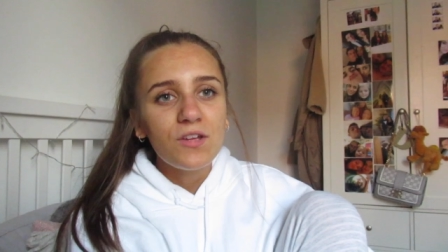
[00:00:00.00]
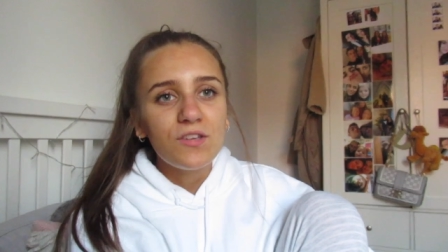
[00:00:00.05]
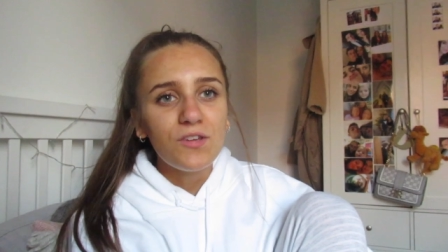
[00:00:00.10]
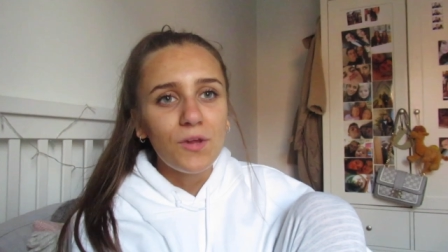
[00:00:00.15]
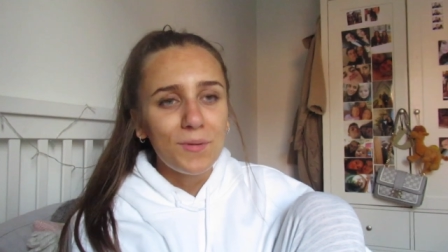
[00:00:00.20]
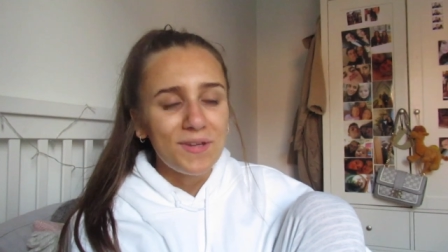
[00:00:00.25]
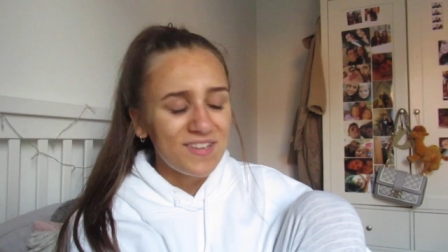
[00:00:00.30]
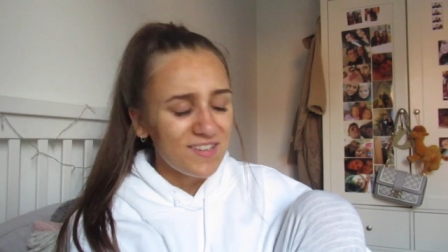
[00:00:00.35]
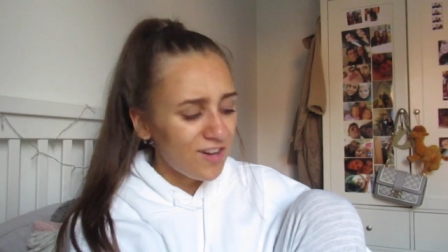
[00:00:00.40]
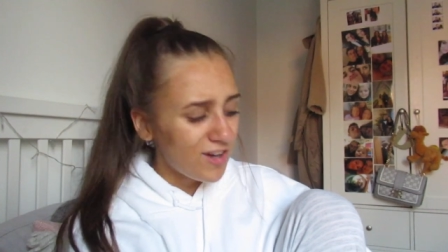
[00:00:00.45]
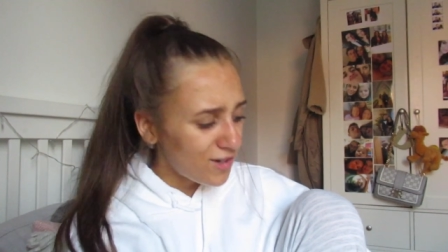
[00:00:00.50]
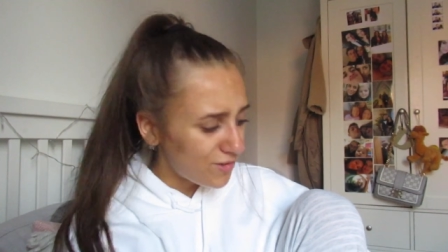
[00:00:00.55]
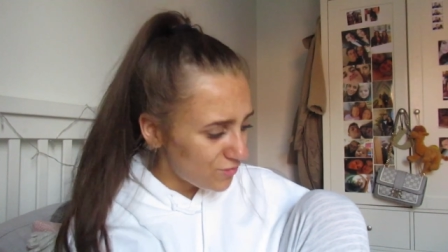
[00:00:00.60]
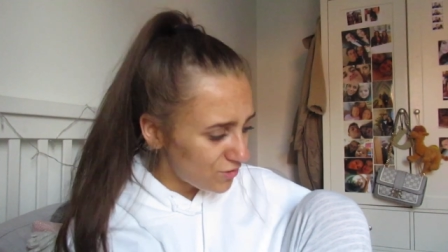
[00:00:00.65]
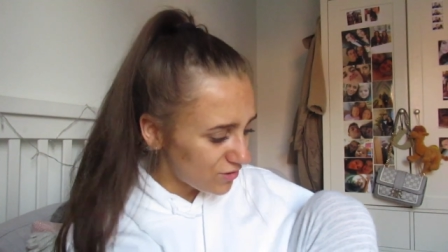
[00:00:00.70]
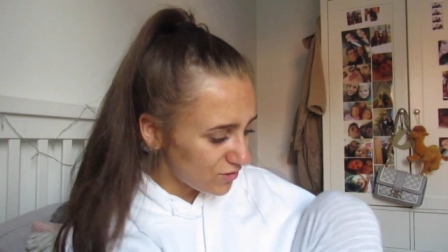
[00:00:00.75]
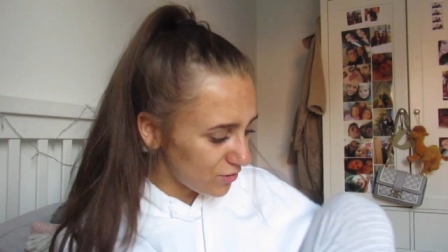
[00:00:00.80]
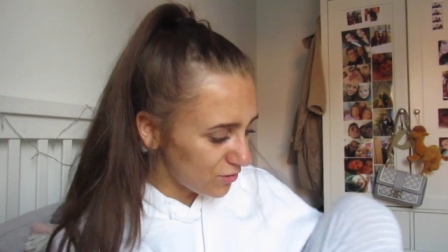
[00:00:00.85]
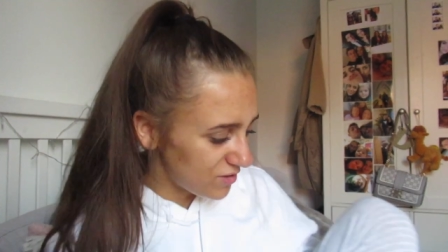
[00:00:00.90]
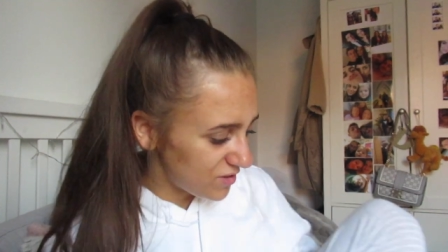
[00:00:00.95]
So he's kind of
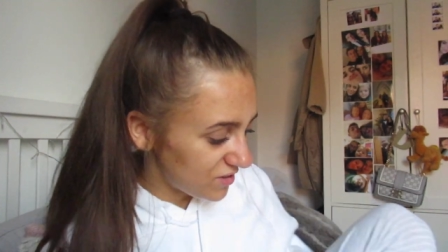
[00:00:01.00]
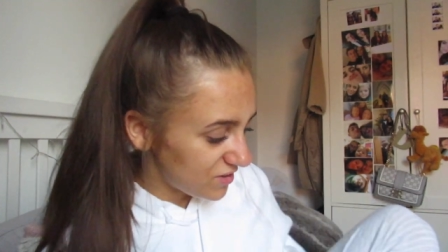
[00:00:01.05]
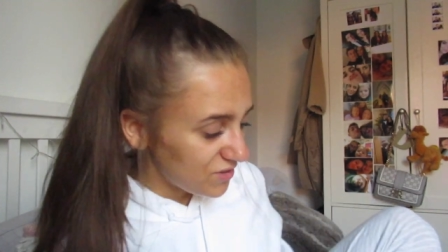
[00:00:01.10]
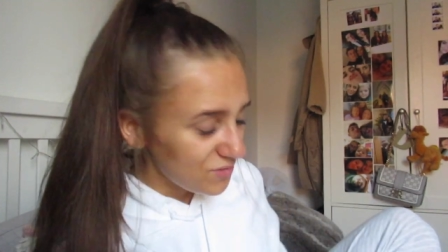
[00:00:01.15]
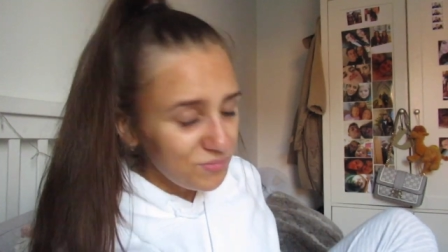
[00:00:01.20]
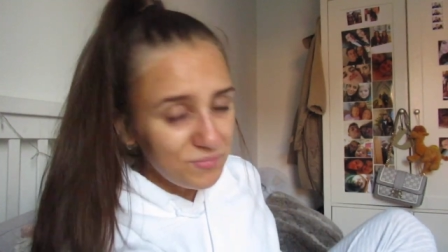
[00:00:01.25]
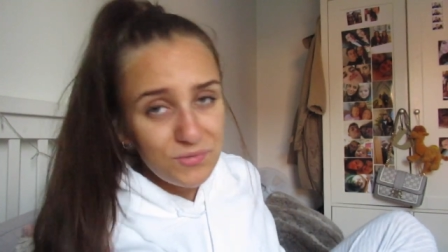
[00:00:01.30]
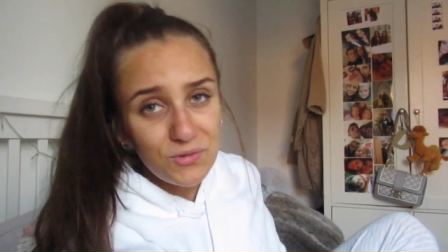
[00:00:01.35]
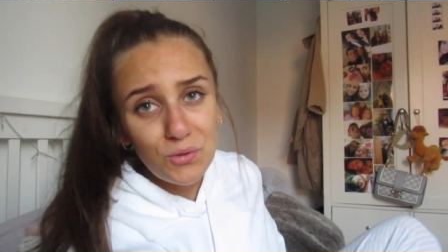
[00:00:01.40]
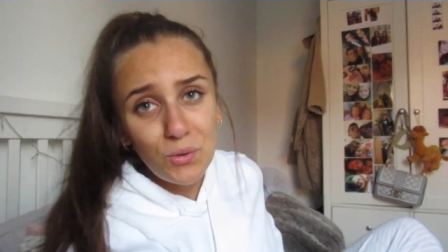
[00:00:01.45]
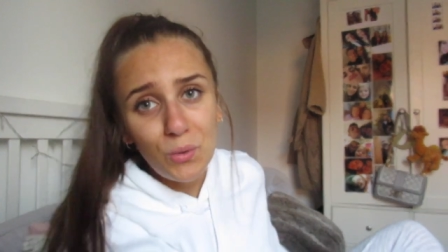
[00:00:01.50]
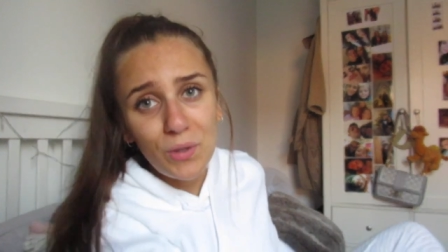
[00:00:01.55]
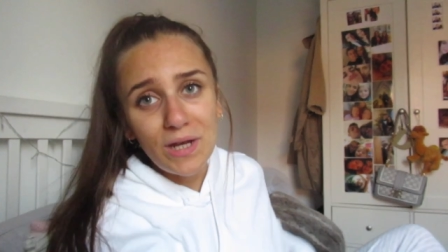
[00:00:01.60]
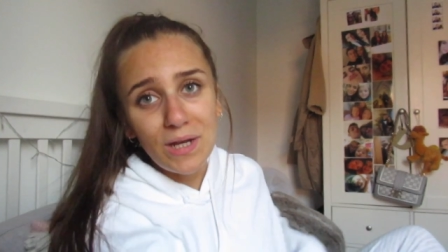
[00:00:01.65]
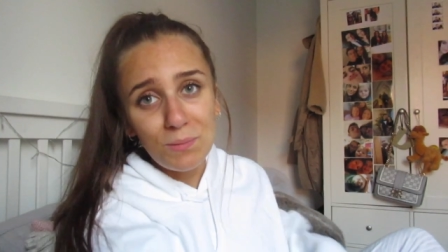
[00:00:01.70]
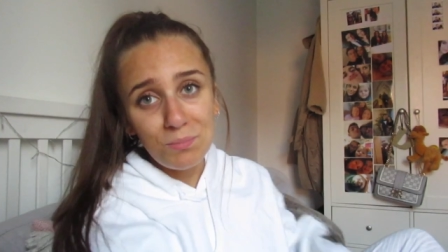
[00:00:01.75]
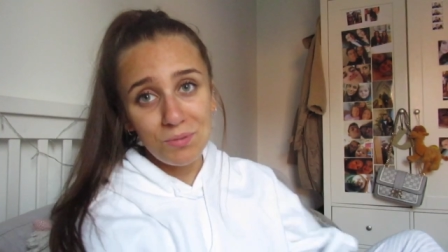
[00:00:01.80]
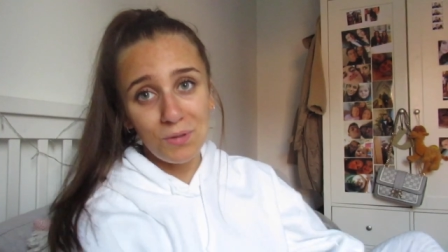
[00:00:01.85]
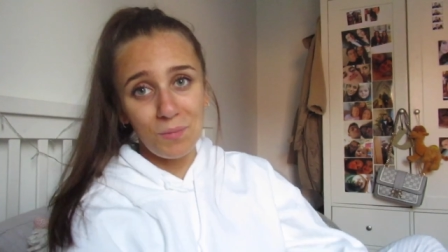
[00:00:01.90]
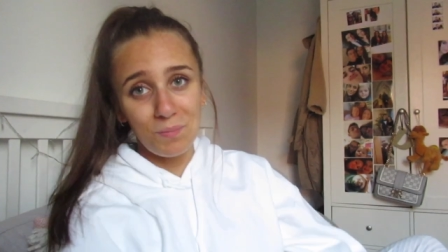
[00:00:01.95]
just got some
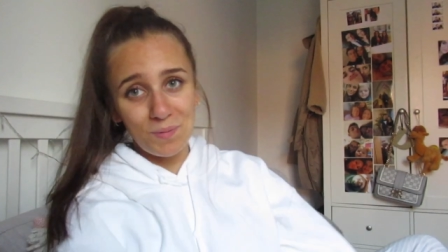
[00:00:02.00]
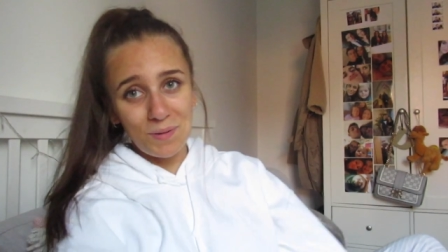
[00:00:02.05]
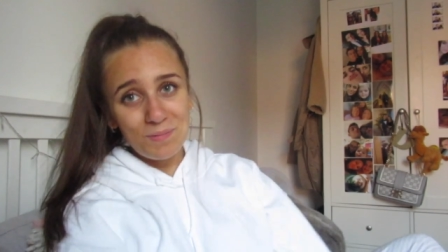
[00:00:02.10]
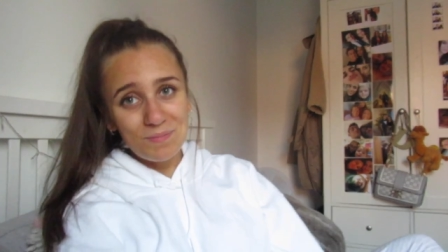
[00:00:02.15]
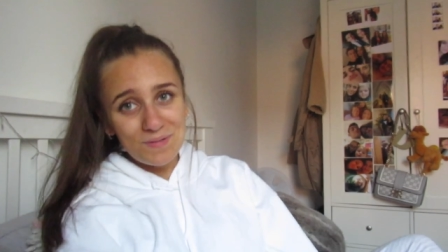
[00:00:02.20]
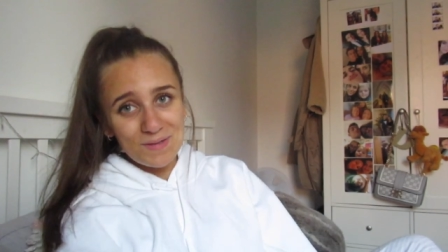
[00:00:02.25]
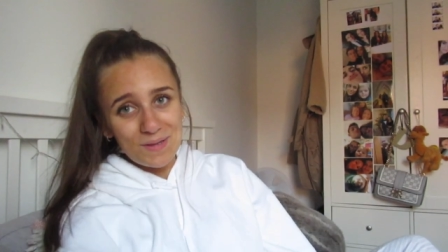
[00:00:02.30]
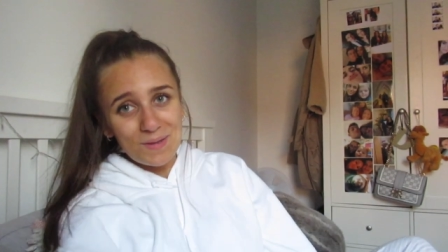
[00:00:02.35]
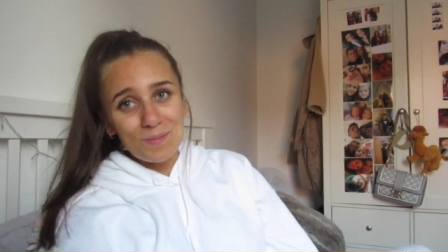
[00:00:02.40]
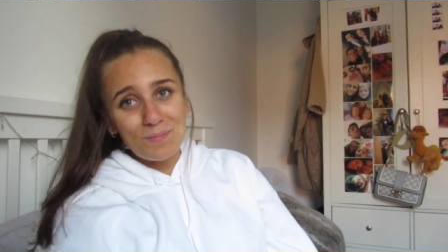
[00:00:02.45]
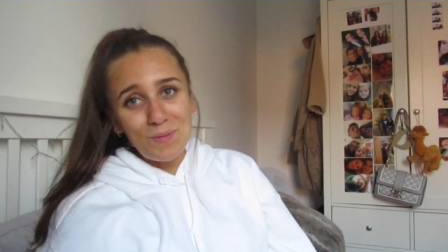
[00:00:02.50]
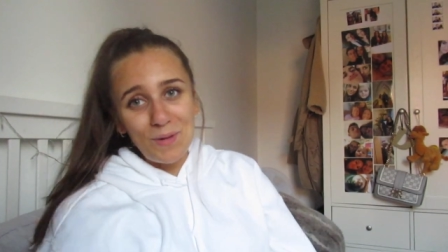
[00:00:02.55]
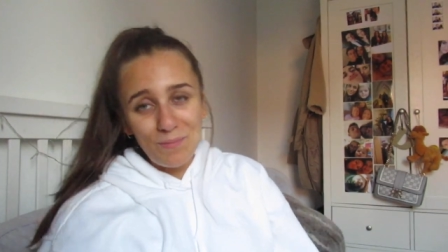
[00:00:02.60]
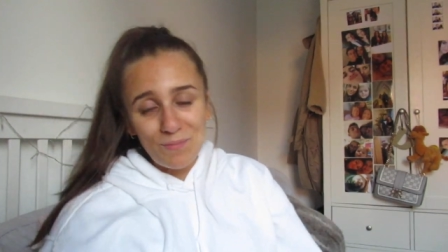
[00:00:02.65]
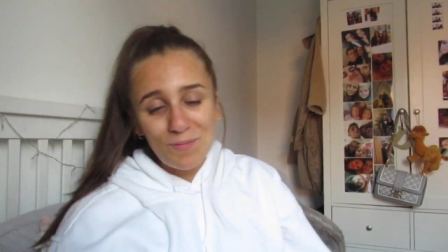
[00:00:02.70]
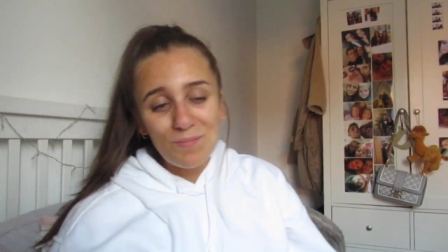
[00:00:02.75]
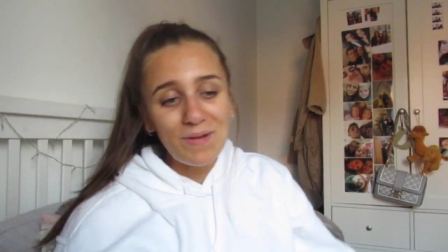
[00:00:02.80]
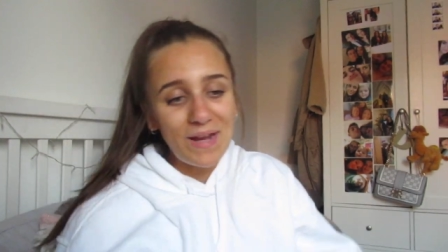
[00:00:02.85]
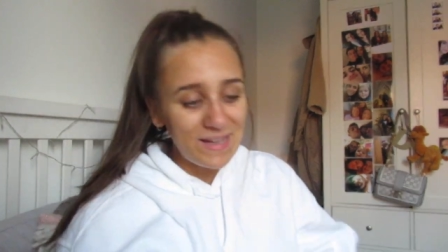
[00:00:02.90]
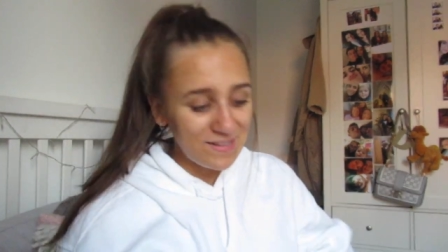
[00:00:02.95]
toilet problems at the
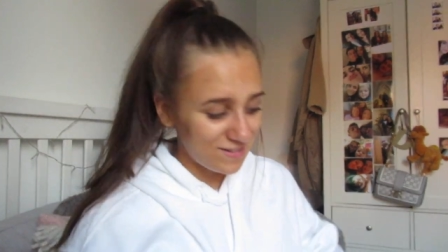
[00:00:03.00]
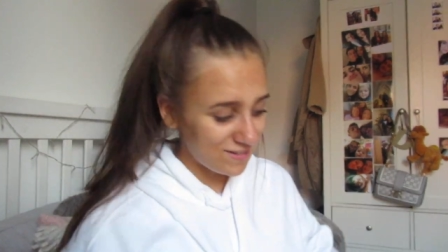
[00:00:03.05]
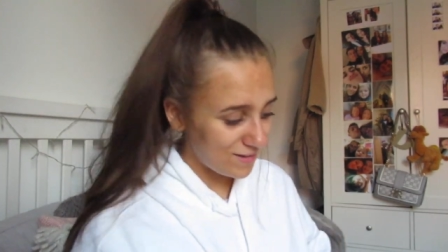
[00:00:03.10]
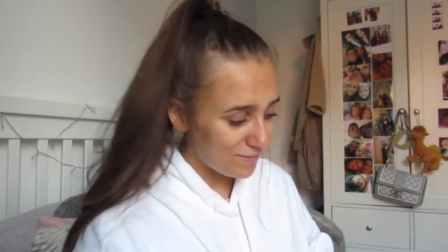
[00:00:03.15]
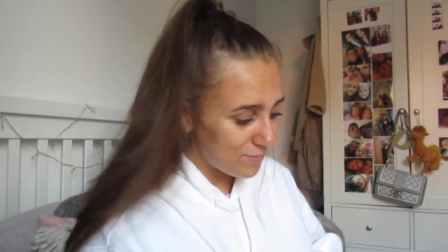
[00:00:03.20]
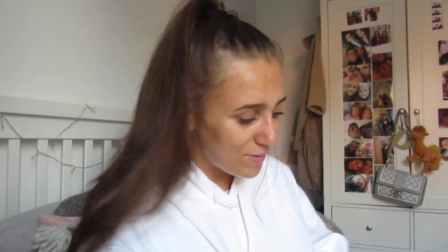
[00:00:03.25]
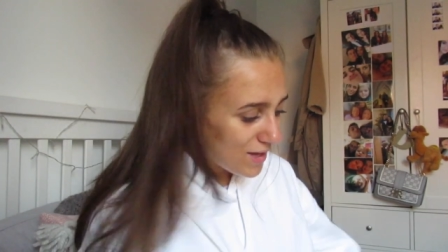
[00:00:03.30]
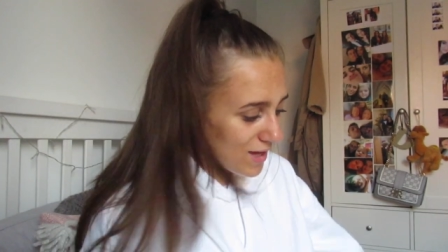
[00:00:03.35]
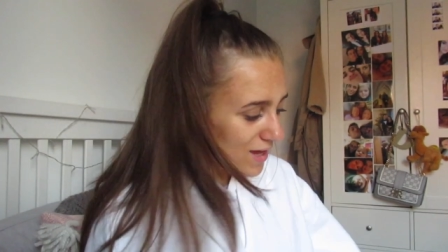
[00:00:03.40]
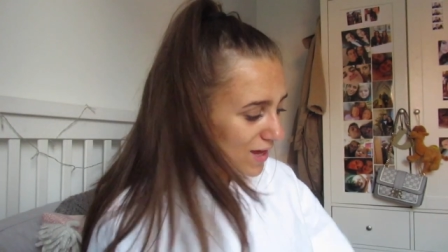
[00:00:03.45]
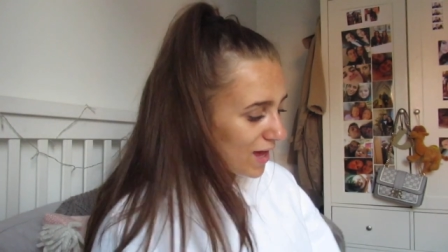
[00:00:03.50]
moment, bless him.